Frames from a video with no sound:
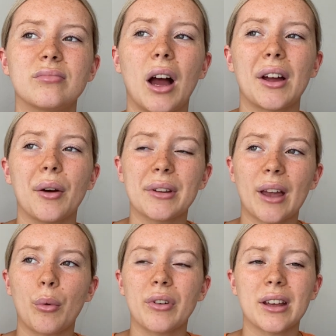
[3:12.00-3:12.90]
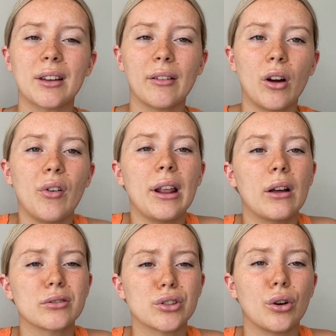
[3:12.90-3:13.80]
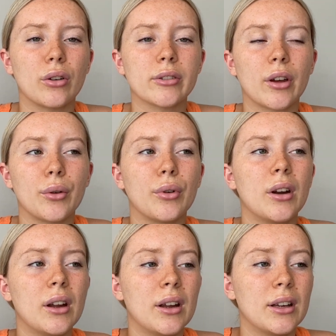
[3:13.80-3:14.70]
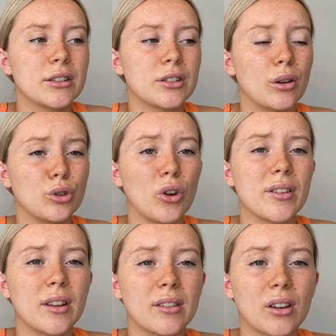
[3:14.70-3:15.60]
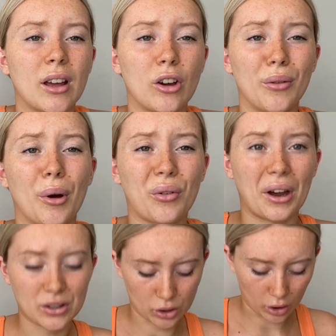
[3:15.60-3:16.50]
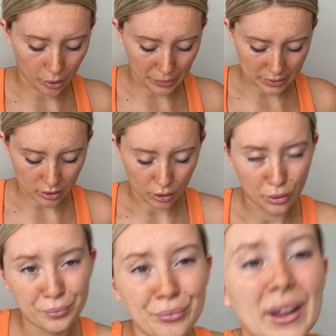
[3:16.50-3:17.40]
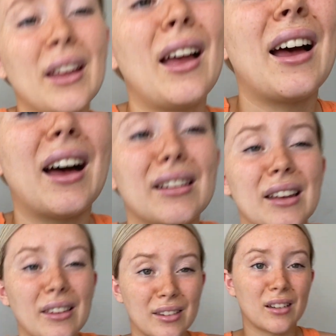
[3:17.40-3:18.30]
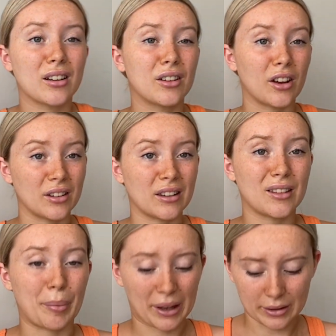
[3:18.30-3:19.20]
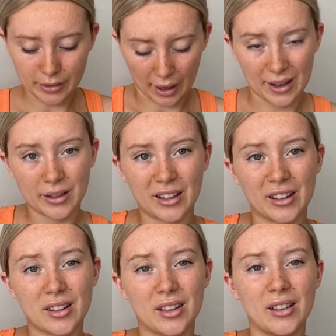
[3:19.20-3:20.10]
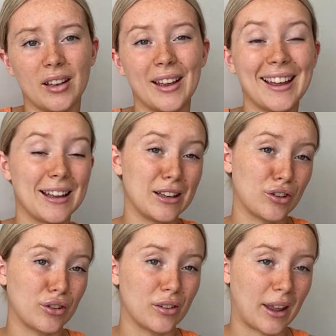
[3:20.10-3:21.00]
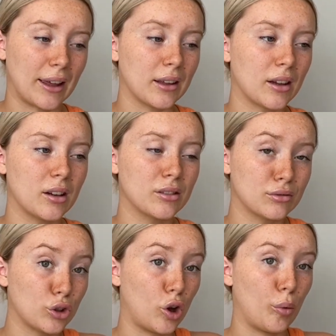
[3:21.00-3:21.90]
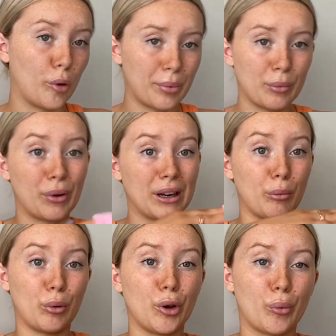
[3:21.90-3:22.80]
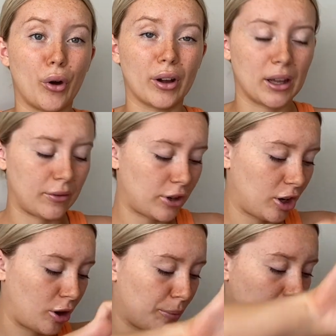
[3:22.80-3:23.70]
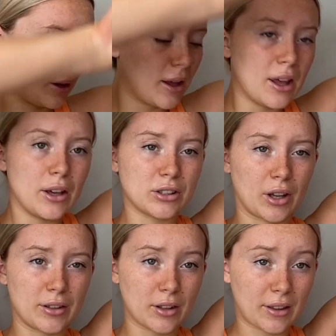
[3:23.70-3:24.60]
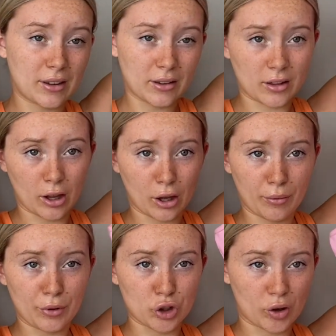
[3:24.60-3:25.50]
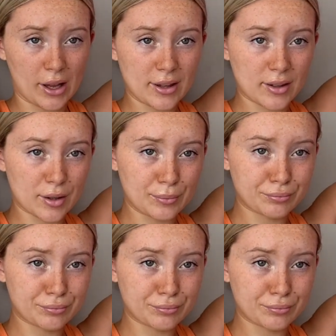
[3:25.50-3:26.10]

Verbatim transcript: I always get worried because I've got a really long torso so dresses can come up quite short on me so at least because it's the bigger size it's it doesn't like come up when you're walking if you know what I mean so yeah so this is the the dress